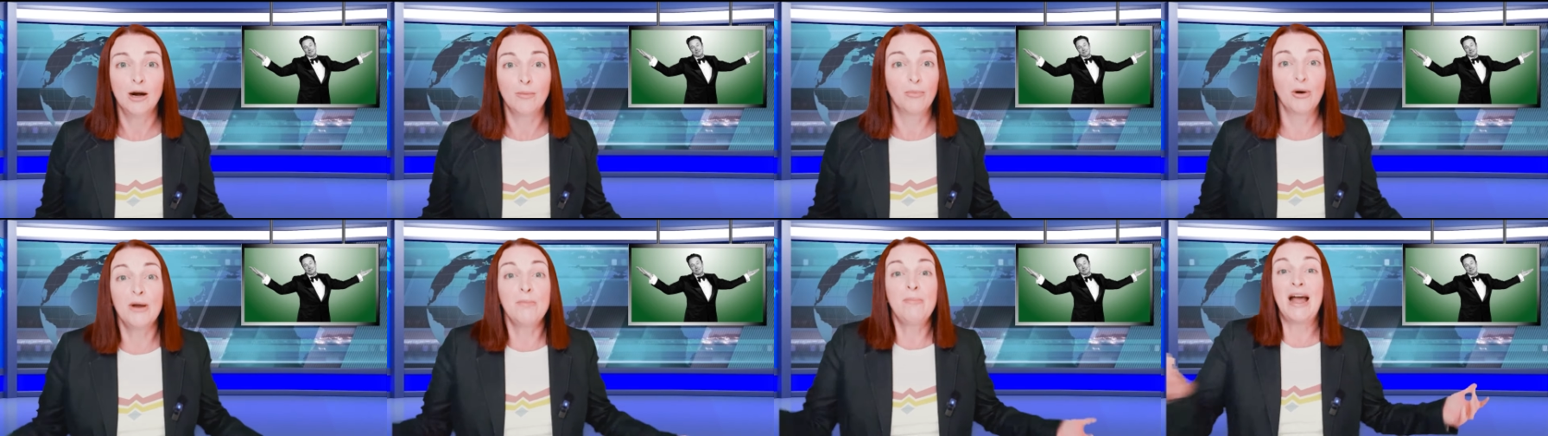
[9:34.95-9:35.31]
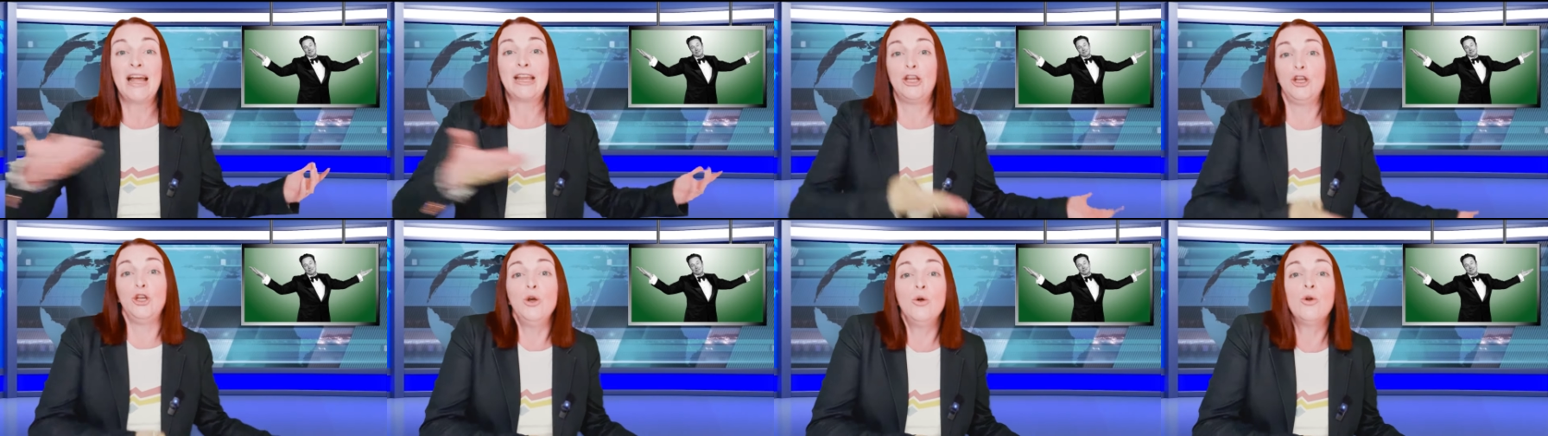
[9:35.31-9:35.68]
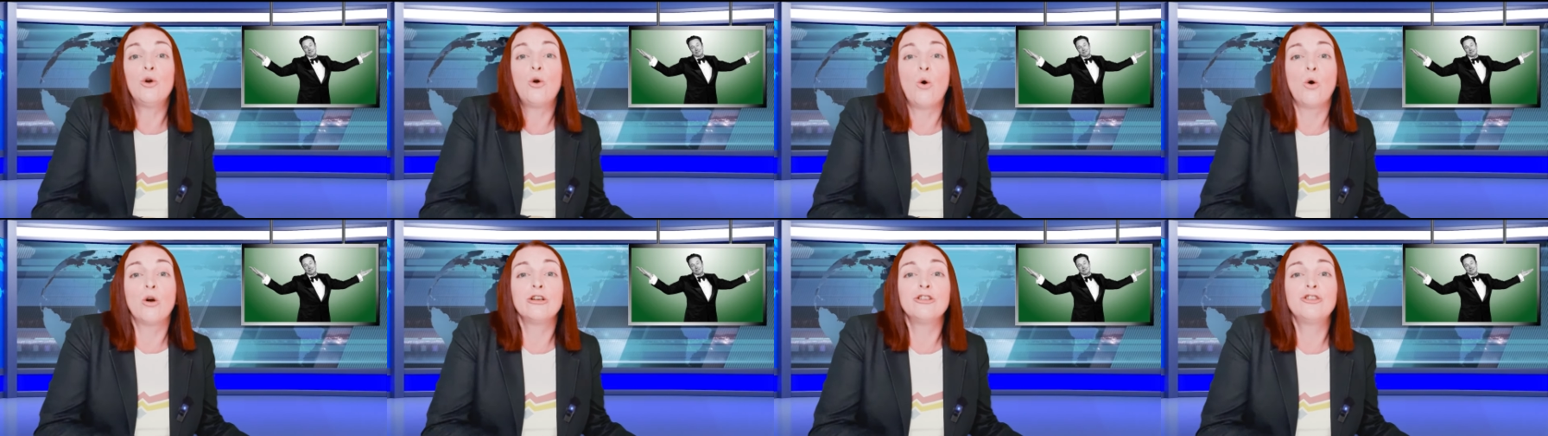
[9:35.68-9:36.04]
bring back
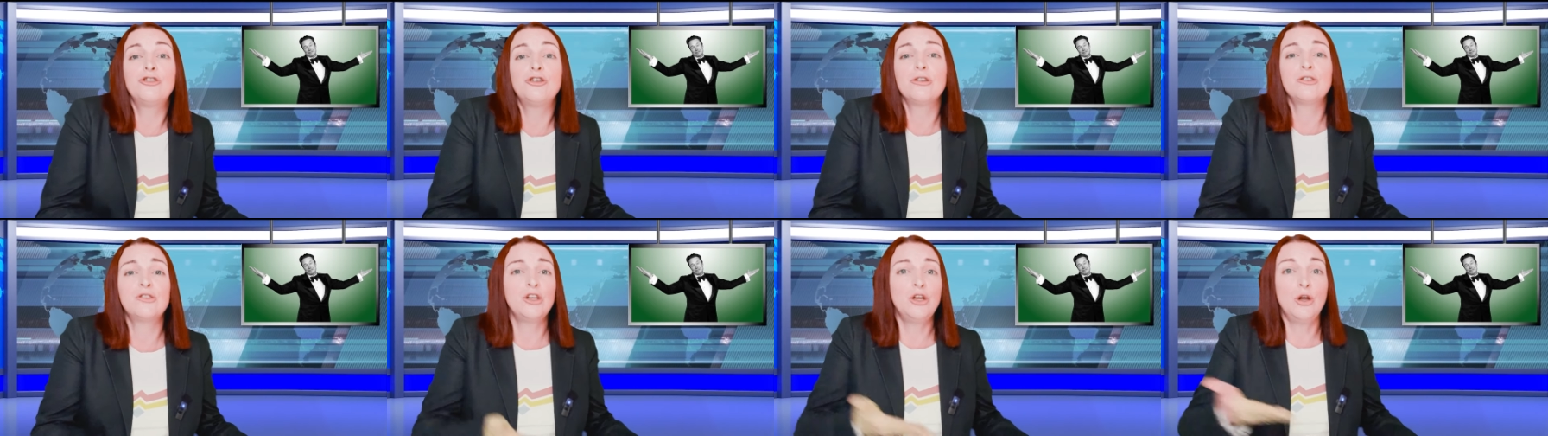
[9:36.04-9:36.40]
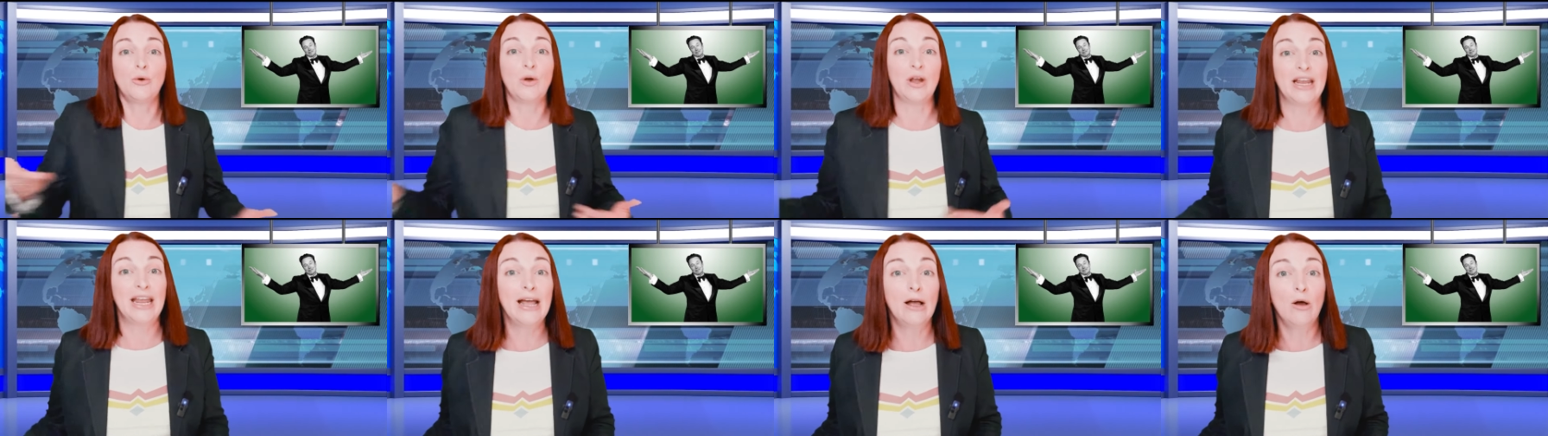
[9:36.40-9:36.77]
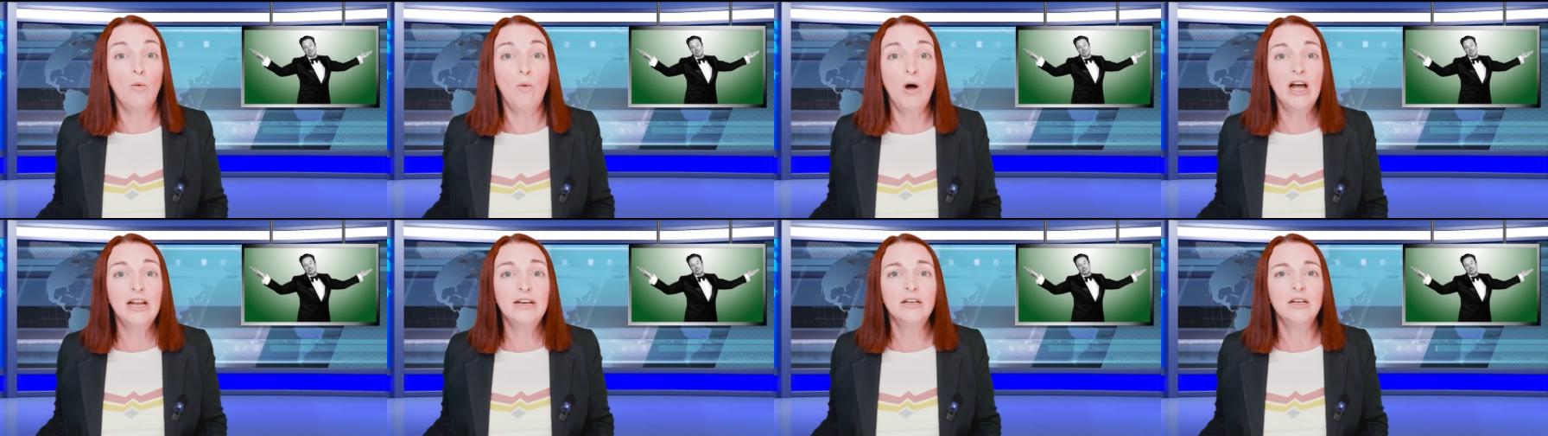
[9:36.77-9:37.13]
unicorns just so you can kill one?